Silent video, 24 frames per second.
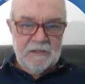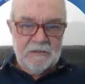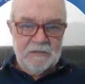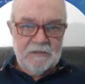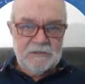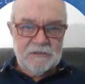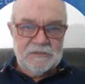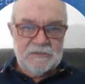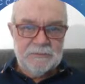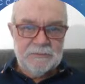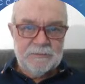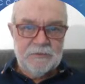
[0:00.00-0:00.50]
I
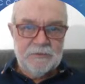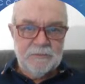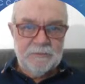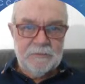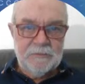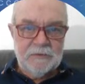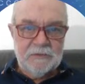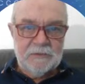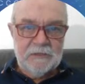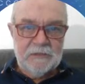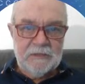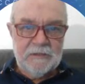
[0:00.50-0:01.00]
just put
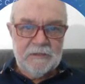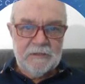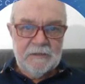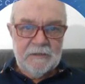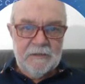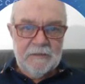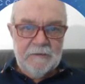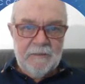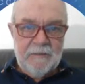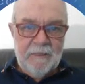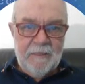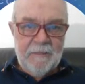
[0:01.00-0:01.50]
my,
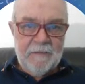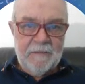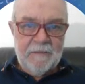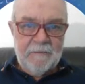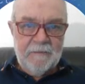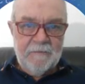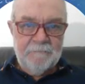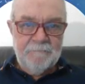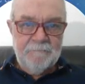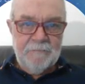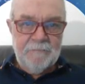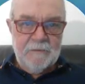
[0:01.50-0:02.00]
hang
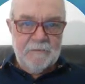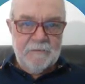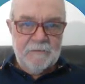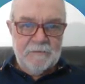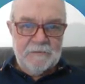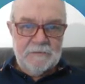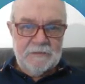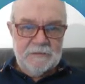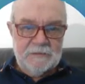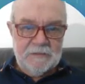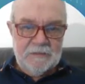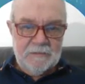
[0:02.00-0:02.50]

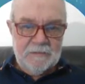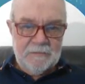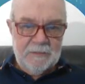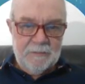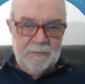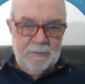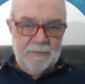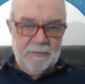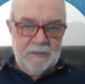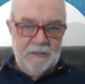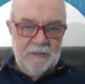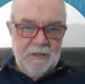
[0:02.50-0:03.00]

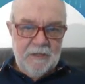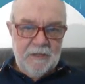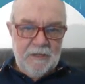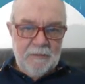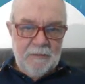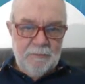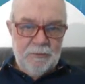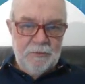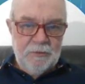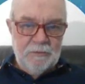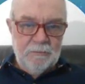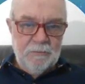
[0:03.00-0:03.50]
on,
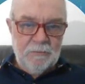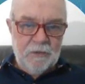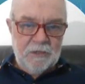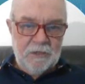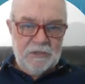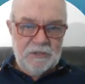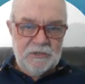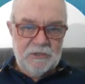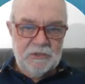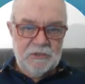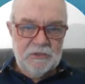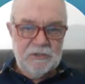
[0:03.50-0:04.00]
put my
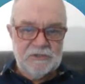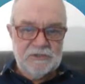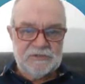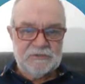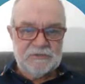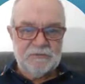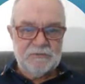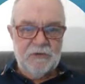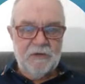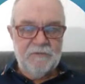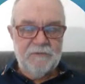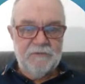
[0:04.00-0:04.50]

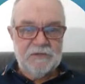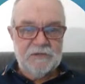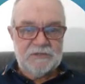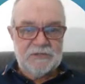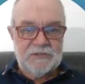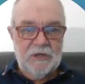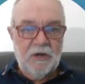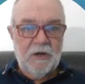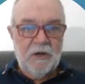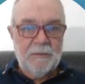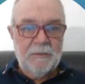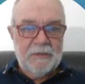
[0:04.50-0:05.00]
cursor over the
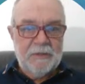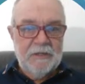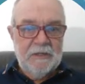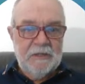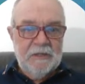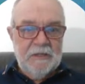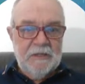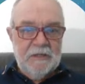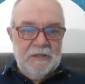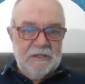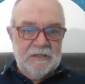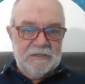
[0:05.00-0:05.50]
top,
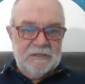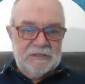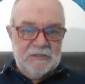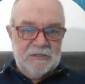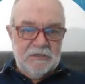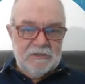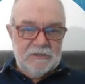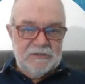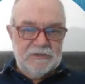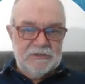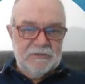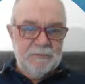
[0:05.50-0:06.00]
it
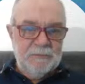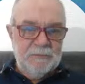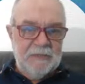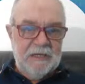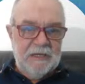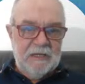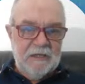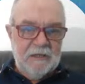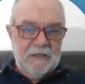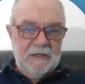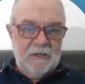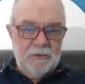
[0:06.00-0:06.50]
tells you
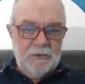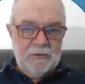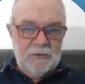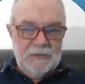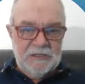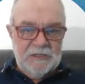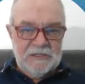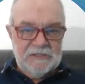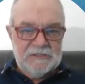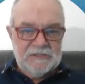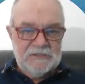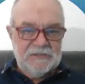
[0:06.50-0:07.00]
immediately who it
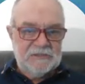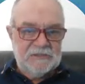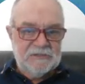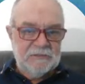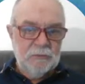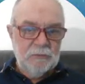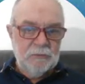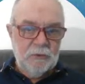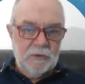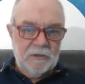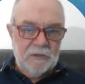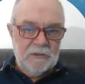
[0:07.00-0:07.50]
is. It's
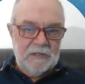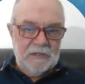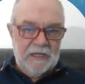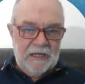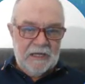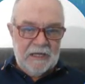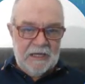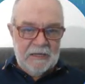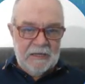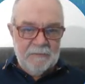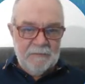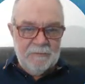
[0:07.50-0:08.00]
Immortal
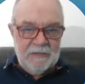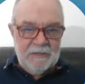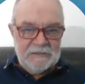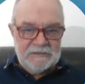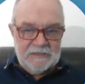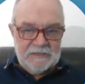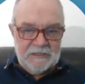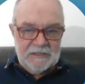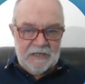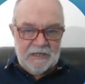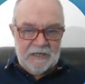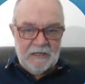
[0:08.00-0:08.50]
Game, that's
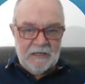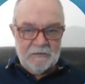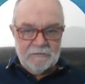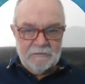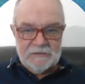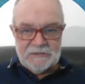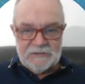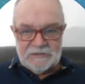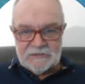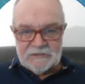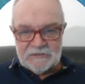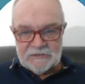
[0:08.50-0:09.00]
the colour,
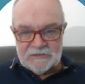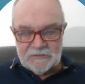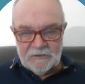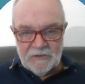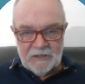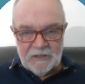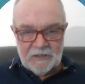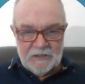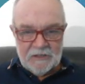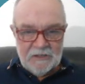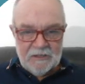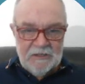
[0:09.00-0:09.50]
it's a sort of
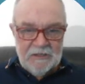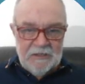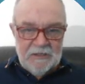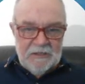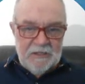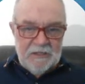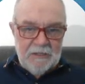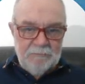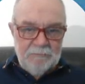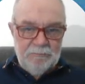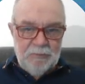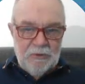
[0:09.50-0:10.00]
like
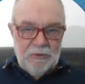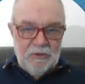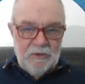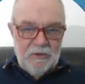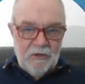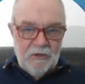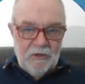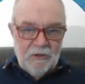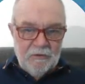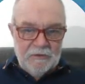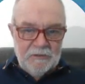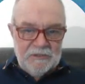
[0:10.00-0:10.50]
a
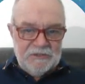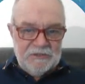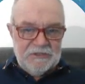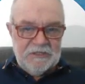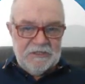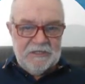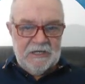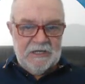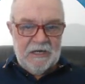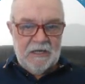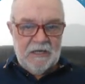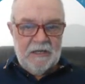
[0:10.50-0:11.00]
burnt orangey
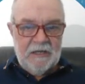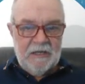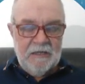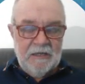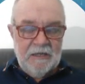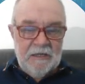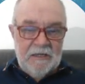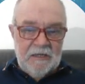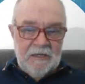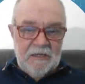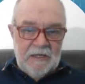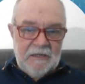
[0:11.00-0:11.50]
colour,
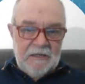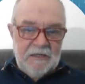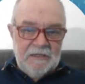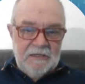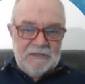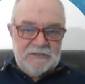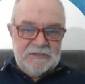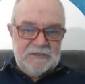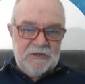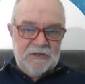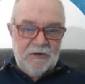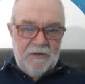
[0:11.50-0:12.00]
and
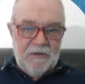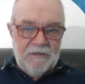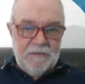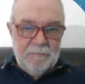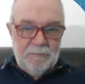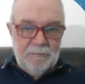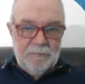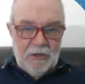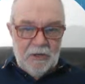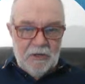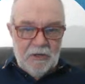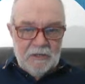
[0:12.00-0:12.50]
inside the
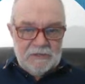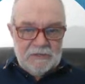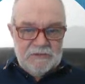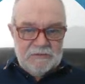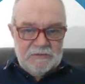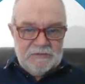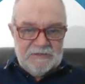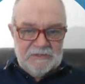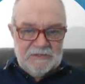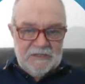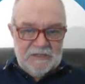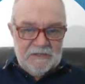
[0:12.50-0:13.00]
box you'll
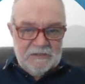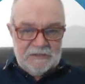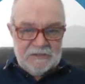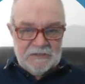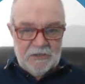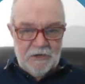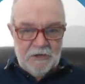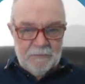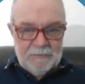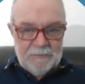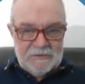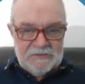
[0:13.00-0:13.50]
see at the
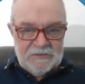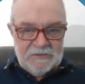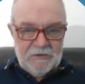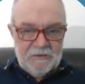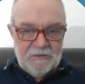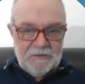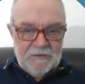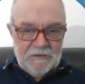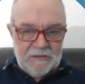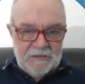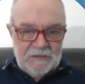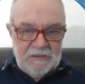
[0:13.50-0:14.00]
top it's
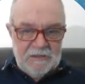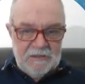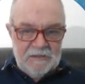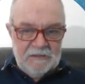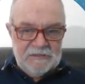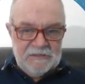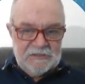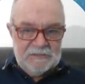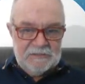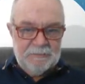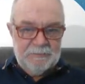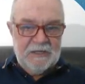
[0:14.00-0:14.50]
got the
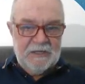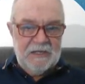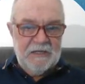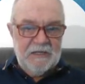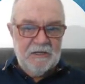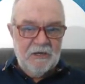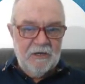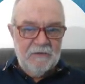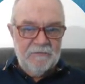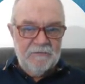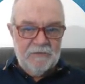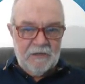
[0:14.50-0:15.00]
speed
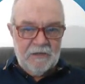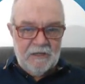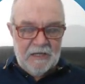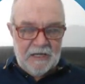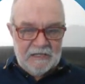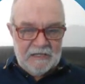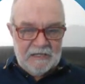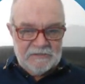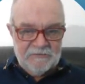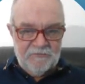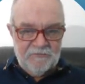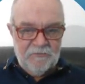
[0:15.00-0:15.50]
over the
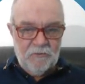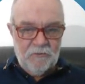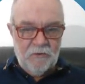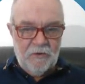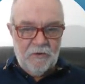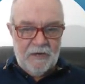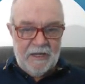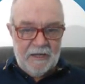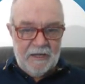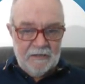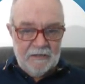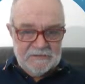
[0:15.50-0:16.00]
last
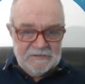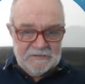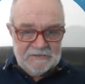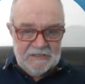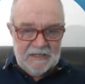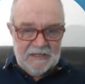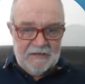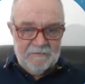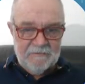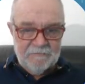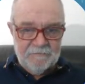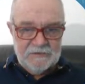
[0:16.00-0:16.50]
4 hours,
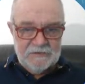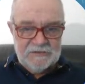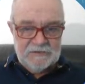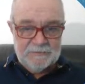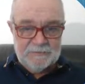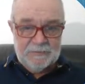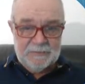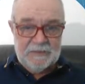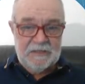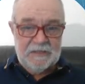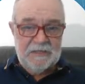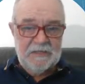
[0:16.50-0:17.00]
the average
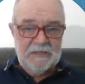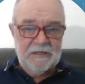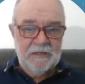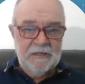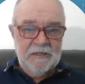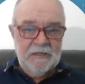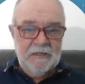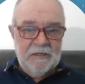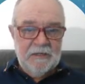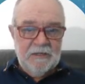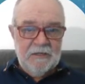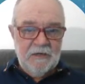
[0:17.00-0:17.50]
speed
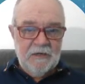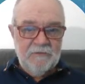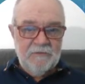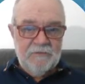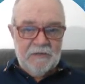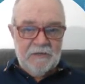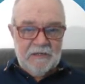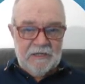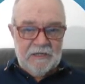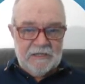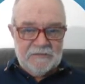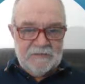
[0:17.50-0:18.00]
over
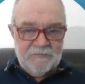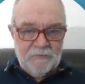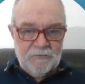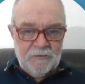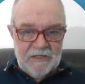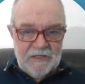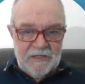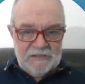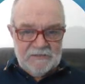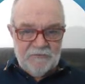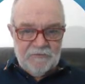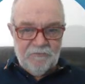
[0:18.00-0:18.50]
the last 4
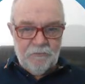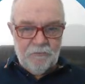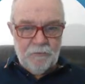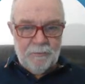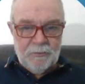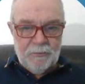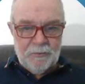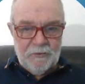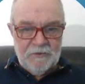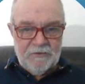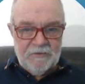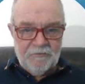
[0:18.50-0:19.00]
hours is
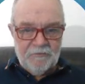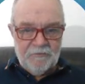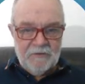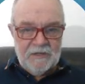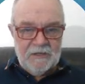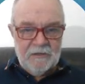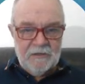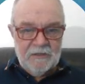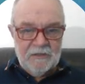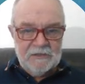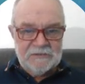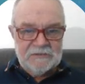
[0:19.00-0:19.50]

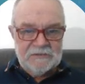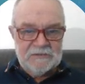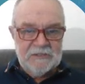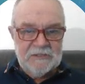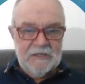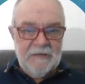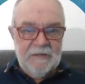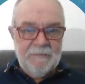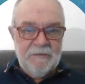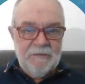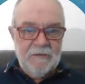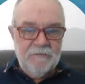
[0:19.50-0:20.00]
4.3 knots.
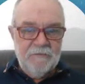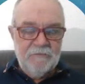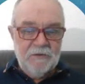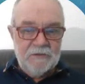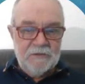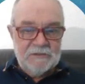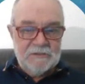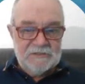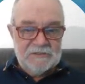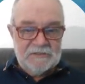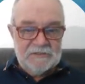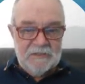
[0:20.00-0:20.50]
You've
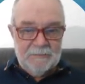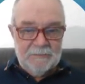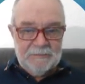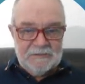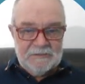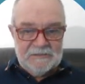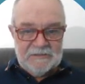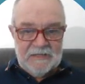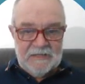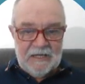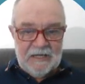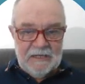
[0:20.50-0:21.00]
got the
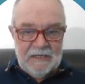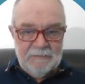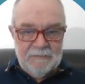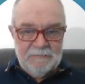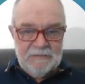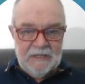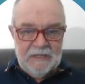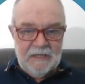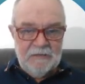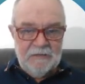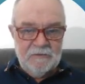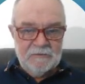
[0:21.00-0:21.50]
skipper's name,
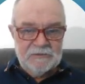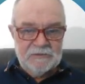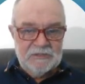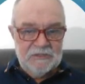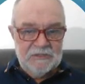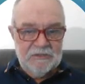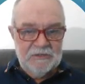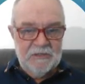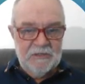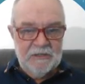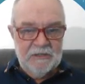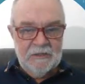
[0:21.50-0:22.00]
Daniel
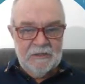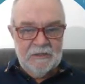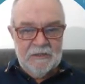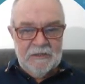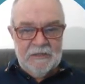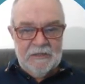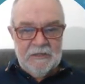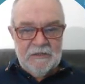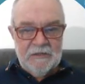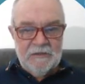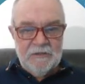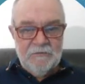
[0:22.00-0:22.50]
Turner.
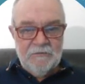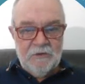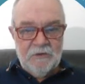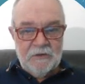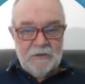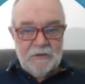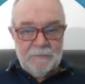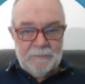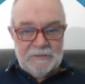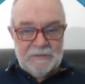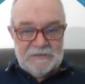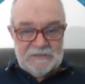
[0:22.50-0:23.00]
You've got
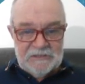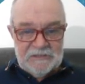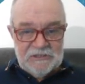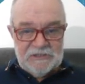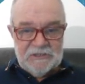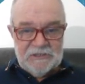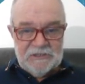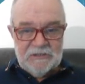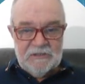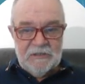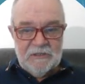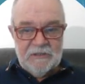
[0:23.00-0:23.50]
the
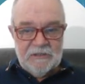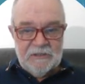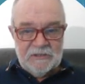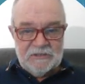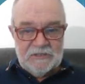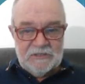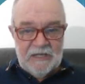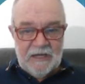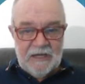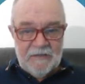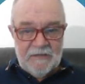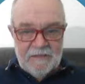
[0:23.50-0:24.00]
position
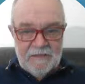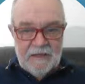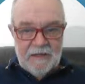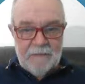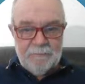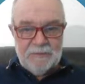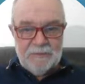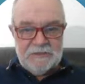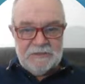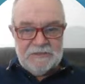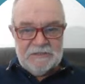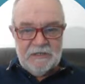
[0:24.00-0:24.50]
at
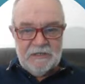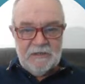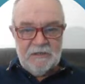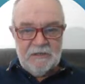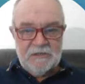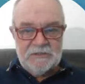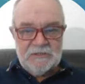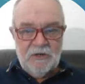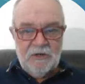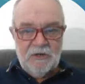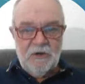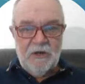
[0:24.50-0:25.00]
that particular
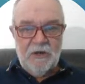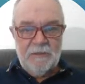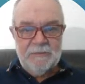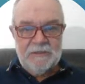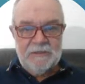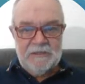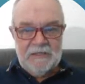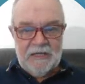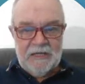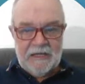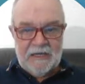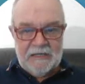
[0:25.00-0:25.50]
time
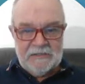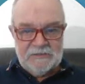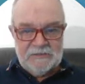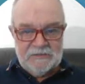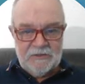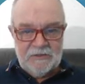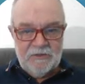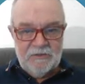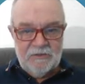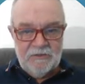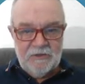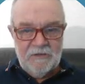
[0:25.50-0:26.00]
and date,
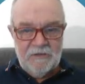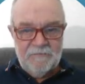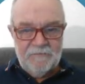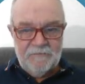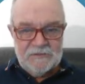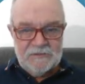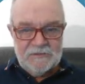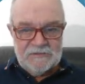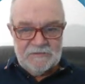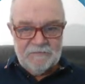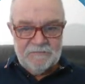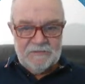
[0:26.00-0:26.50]
so
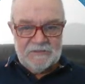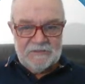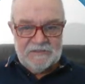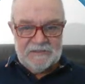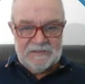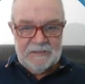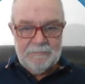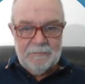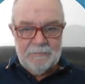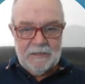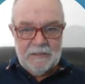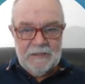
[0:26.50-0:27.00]
31st of
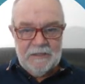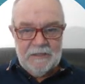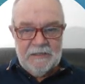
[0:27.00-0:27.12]
December